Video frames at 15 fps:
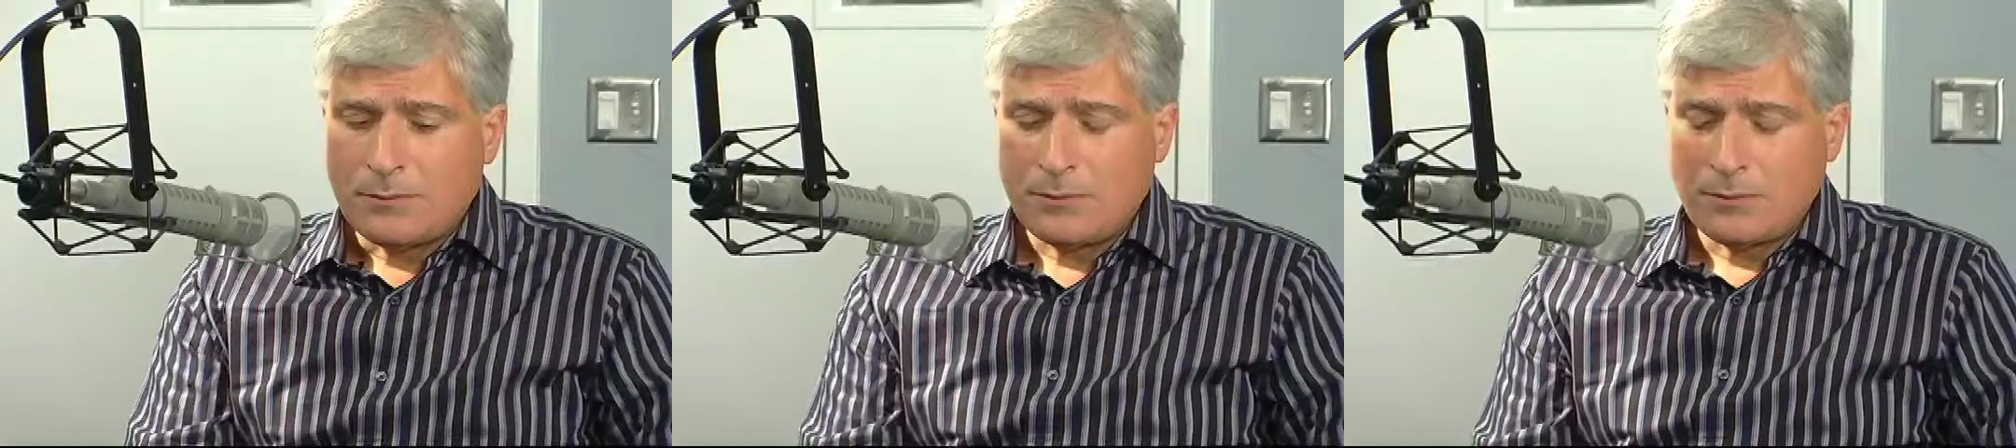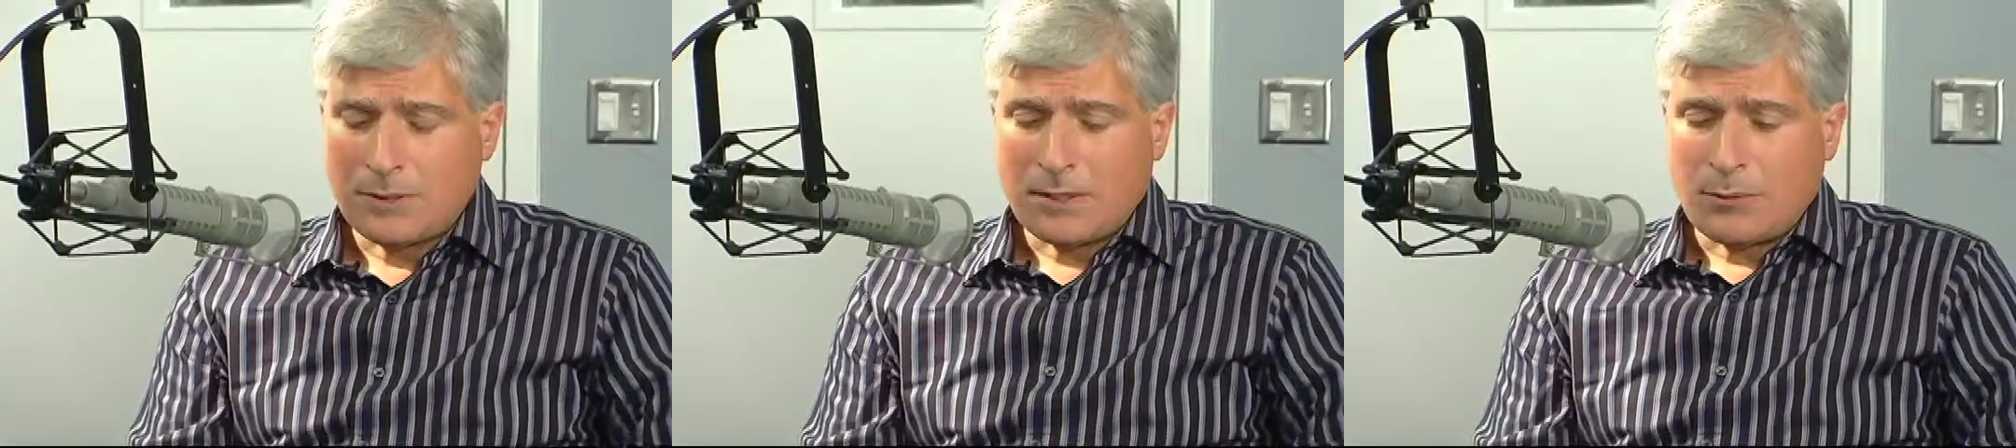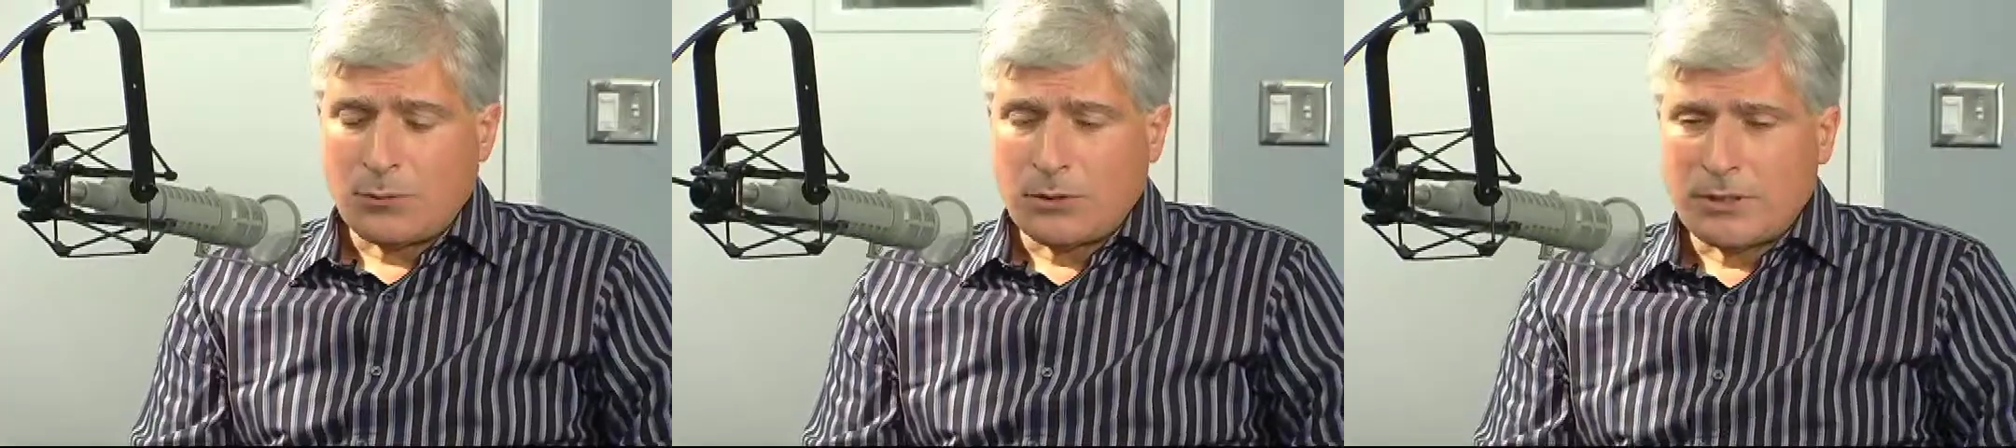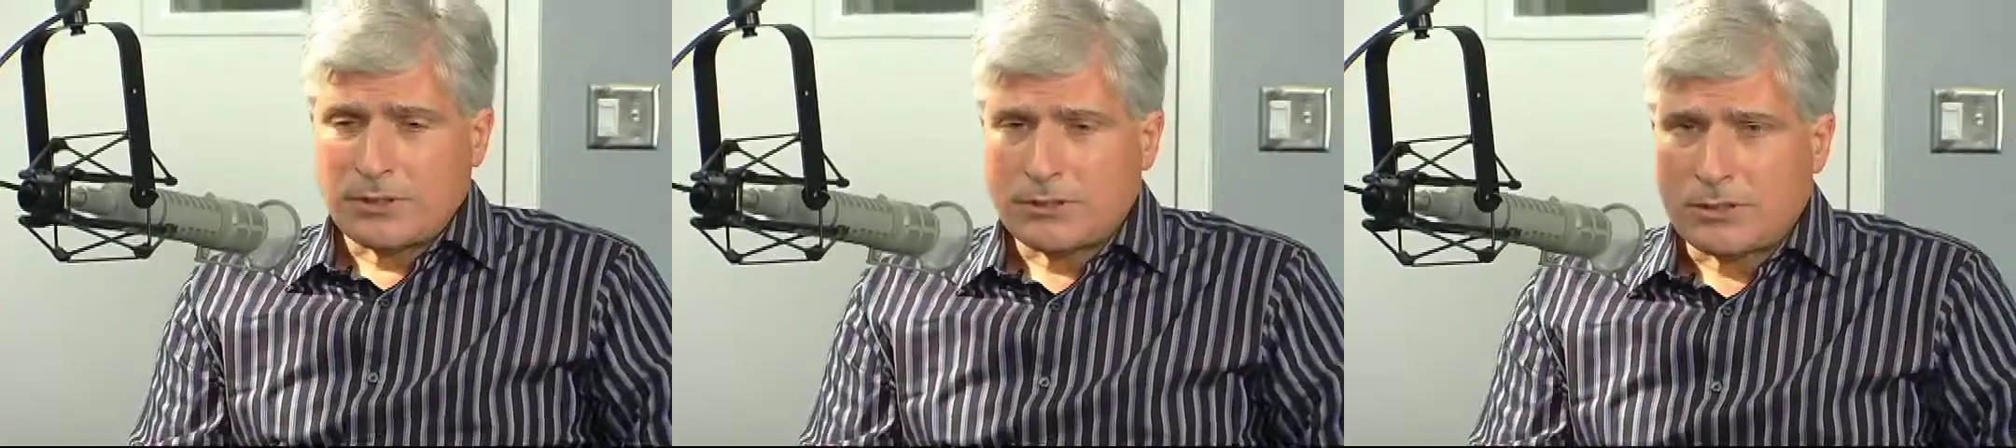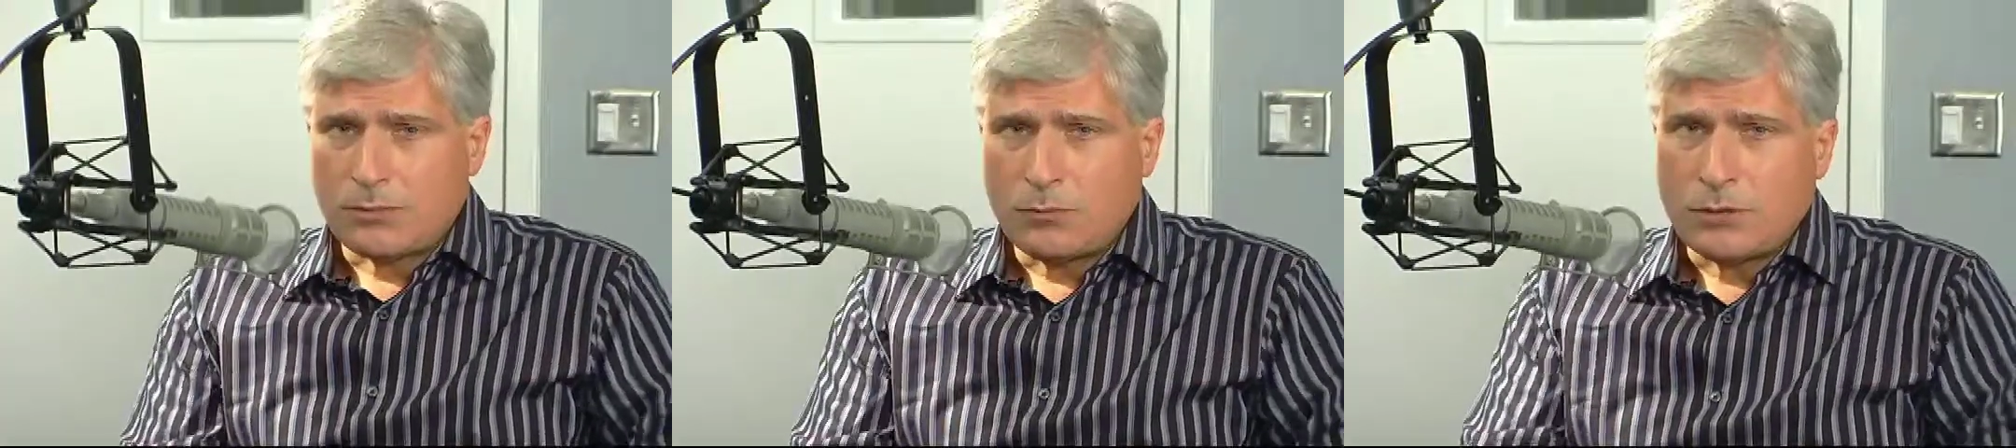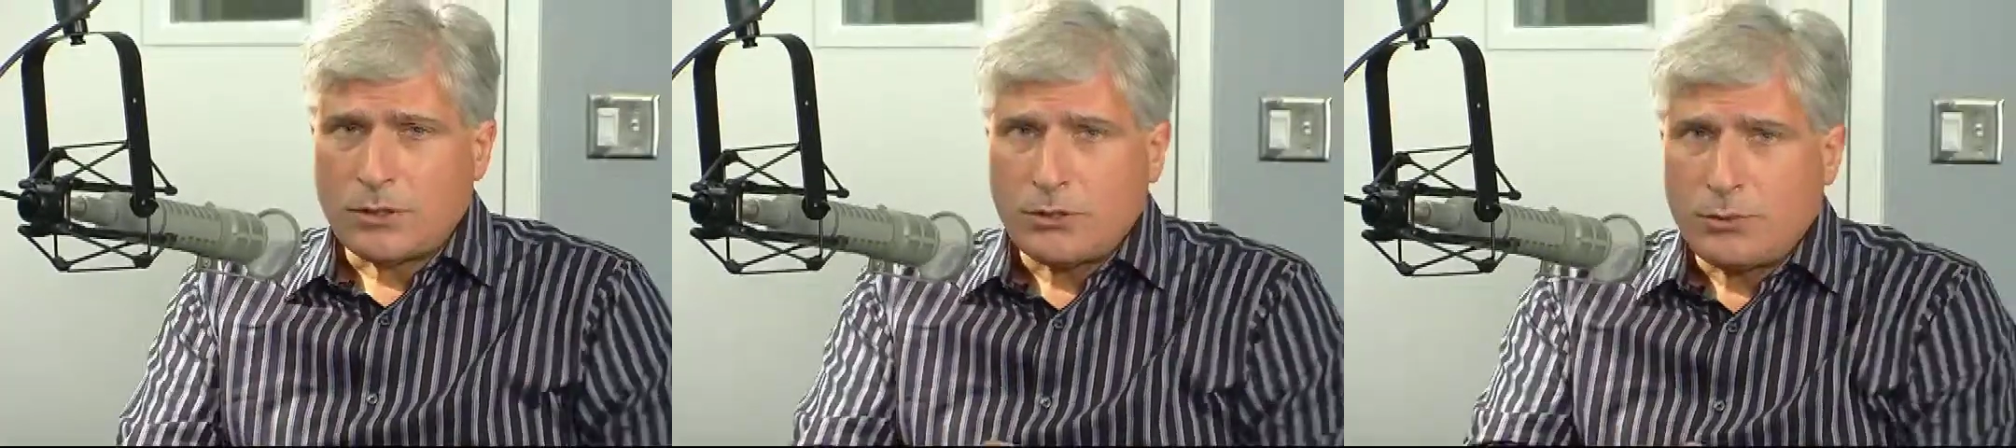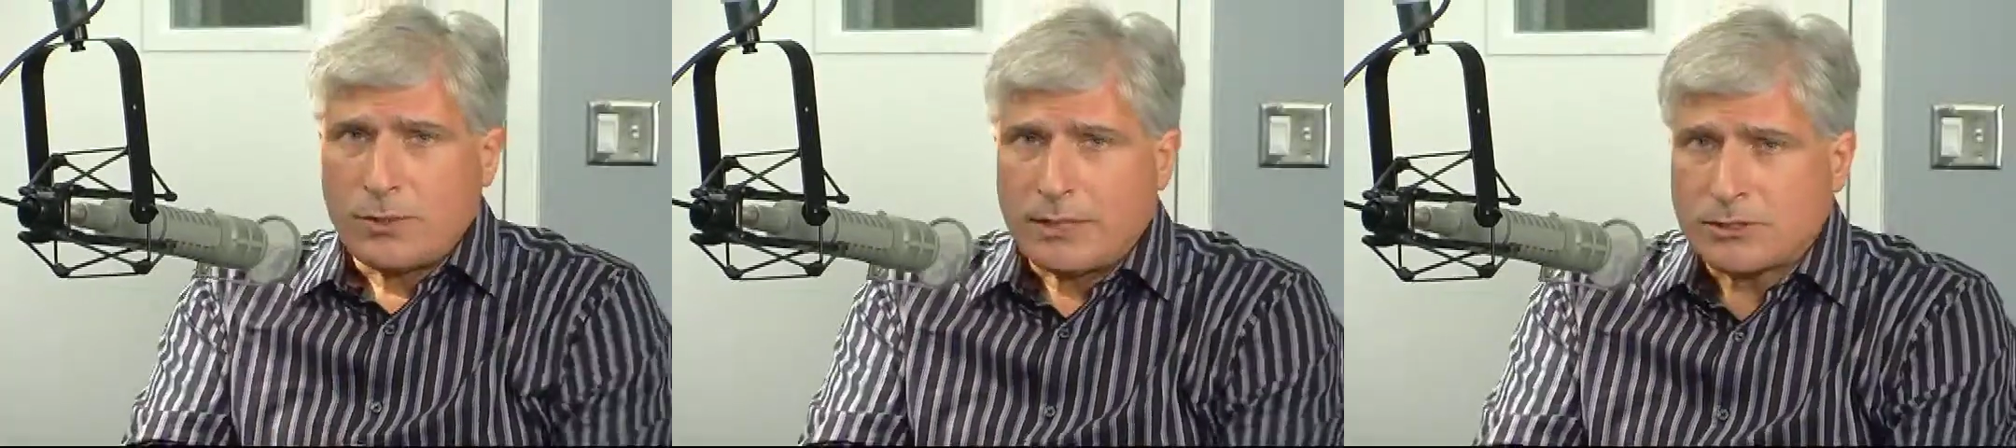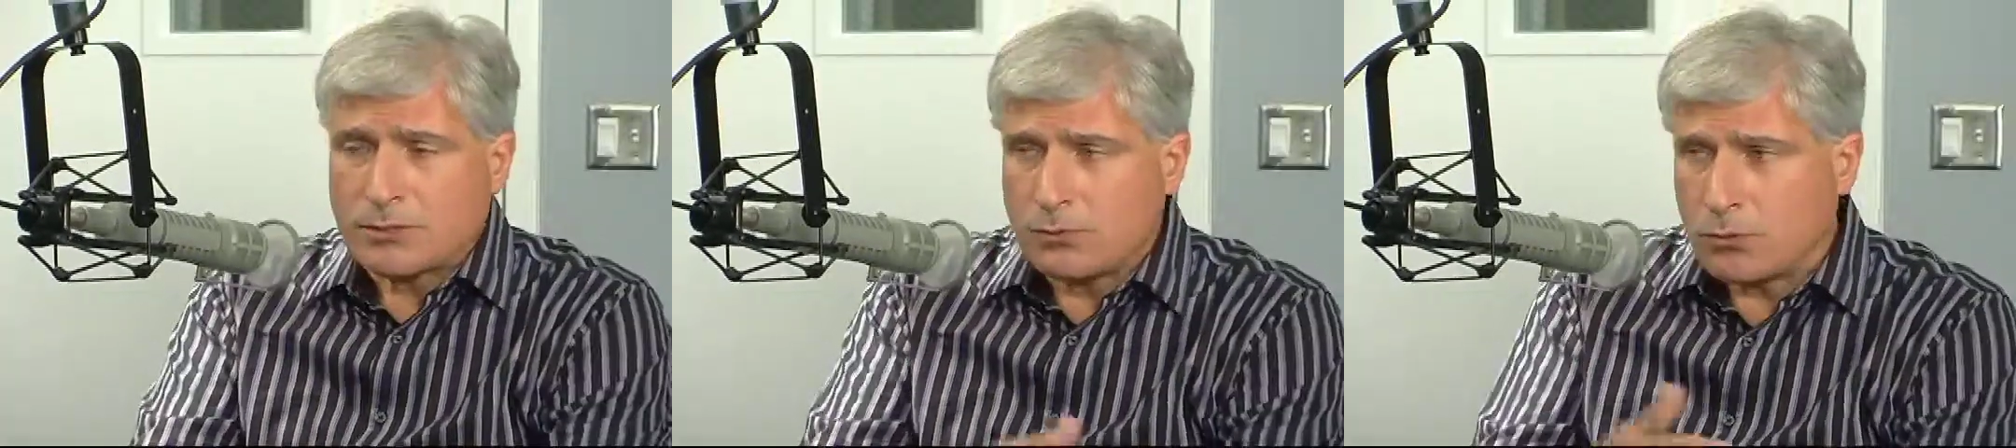Well, I wanted someone who
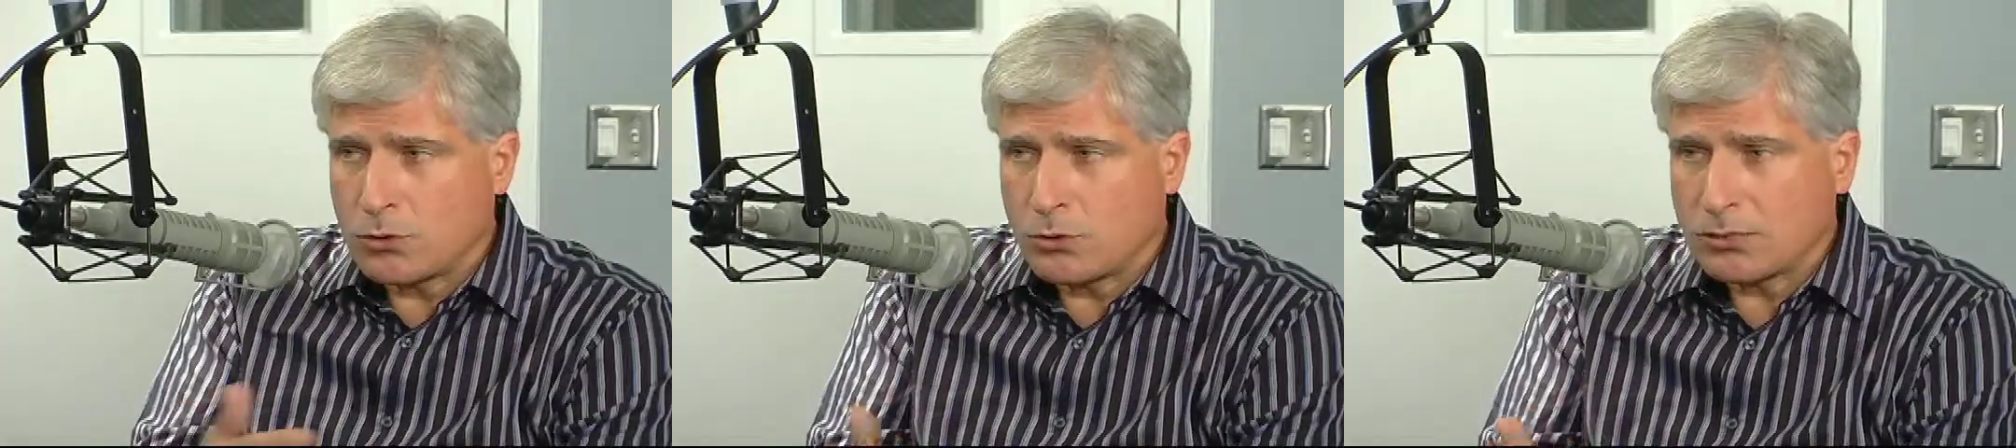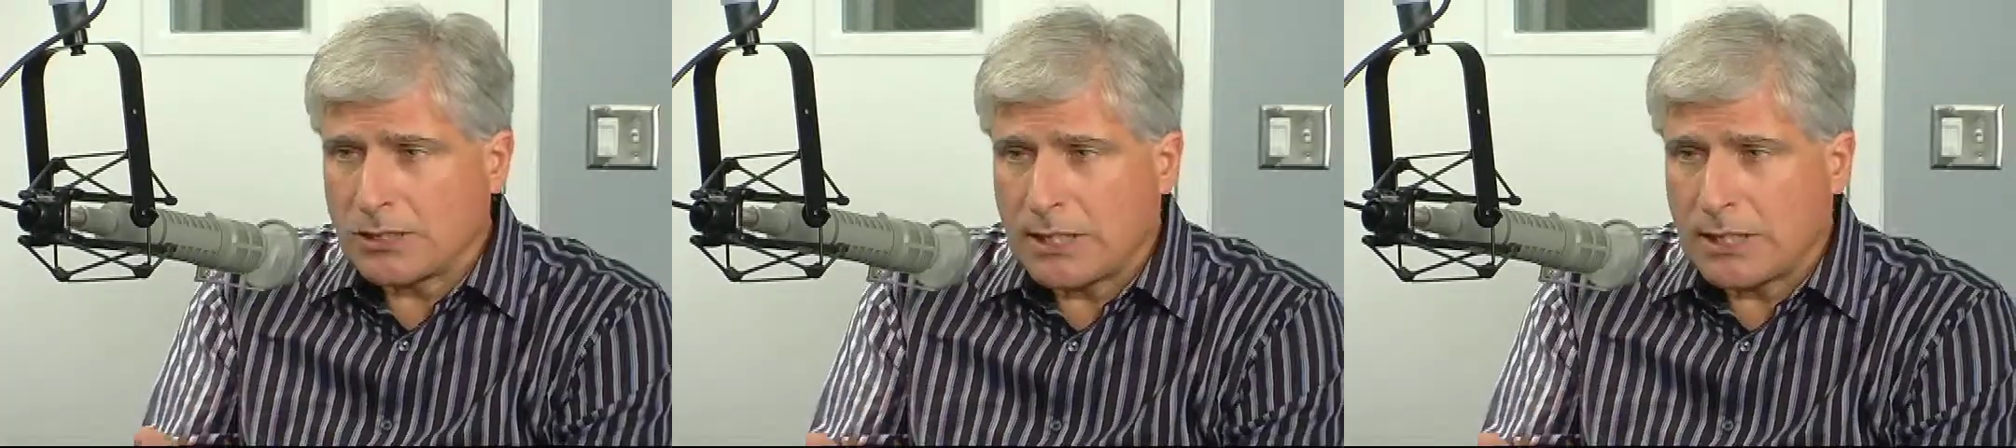had some world